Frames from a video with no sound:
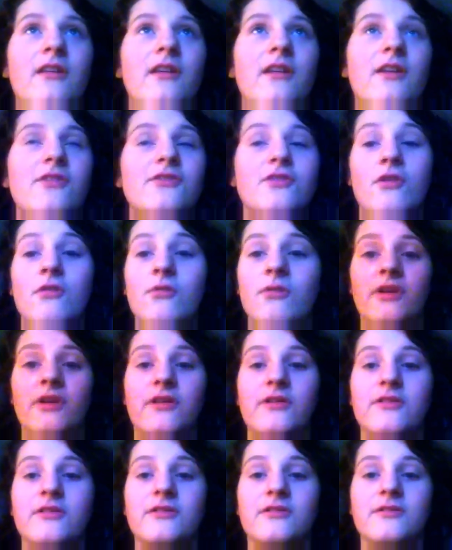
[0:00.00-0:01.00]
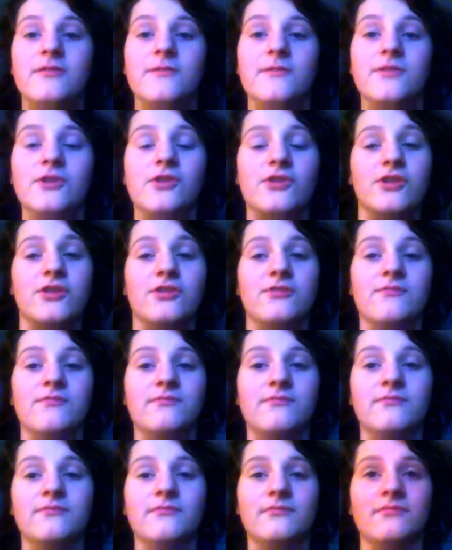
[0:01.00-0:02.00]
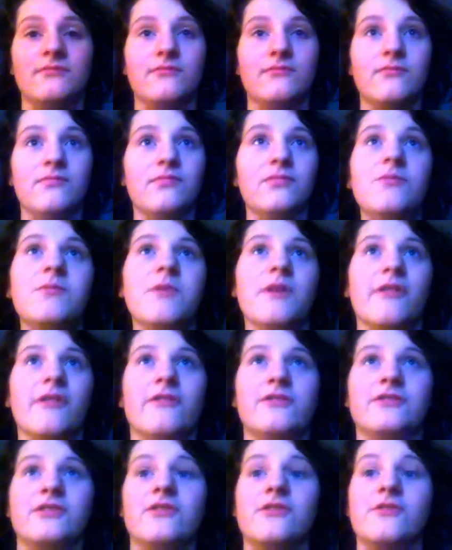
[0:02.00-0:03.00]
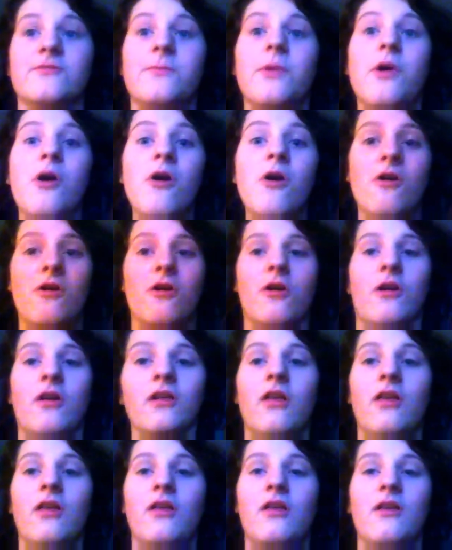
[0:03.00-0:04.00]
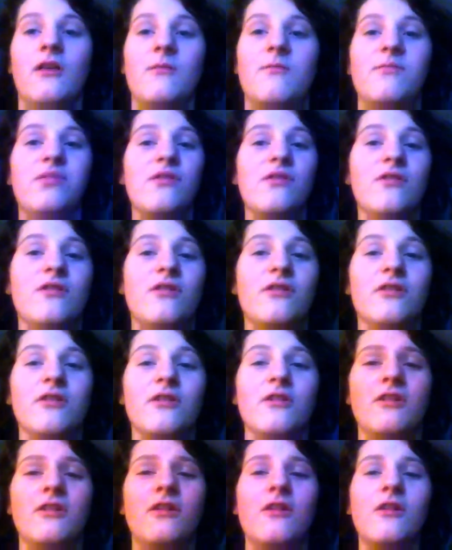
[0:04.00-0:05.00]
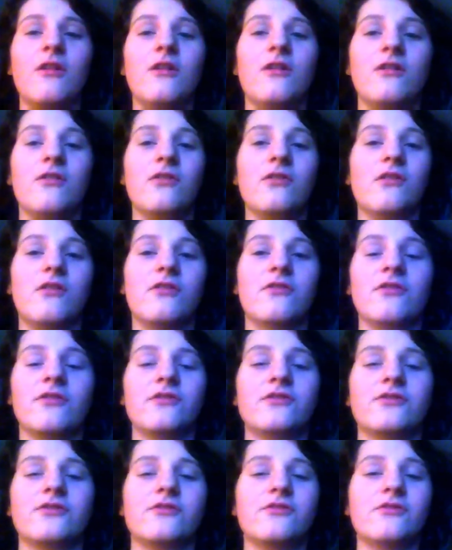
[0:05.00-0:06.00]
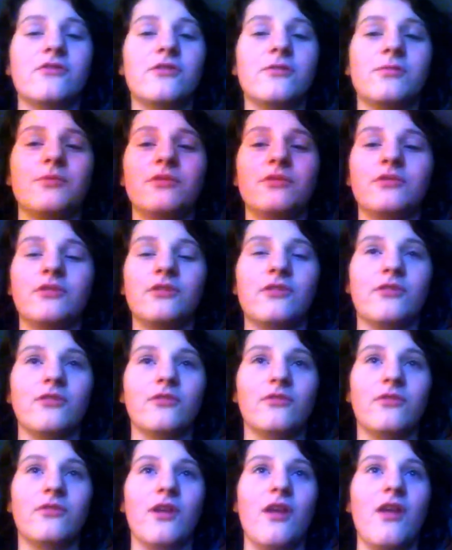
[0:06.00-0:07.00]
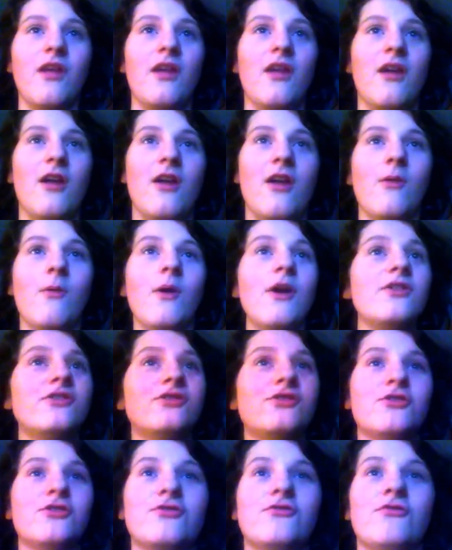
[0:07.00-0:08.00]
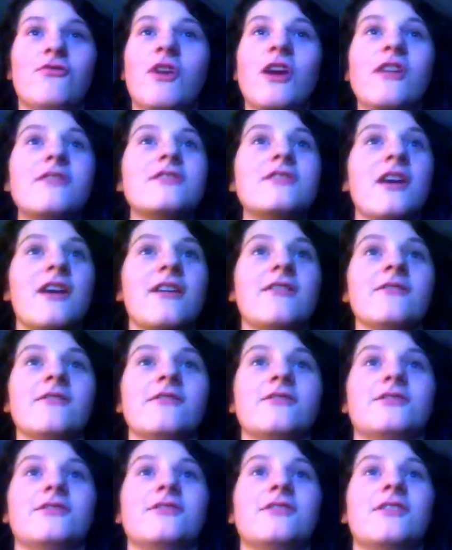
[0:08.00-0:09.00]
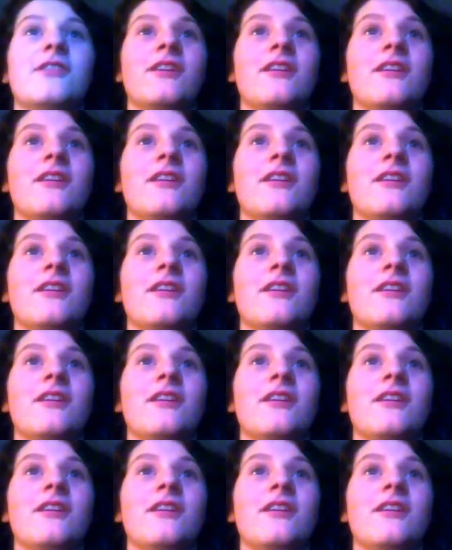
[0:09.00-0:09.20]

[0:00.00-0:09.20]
as always, such as, you're probably going to say this, Pong. Pong. Oh look, those adorable little white rectangles.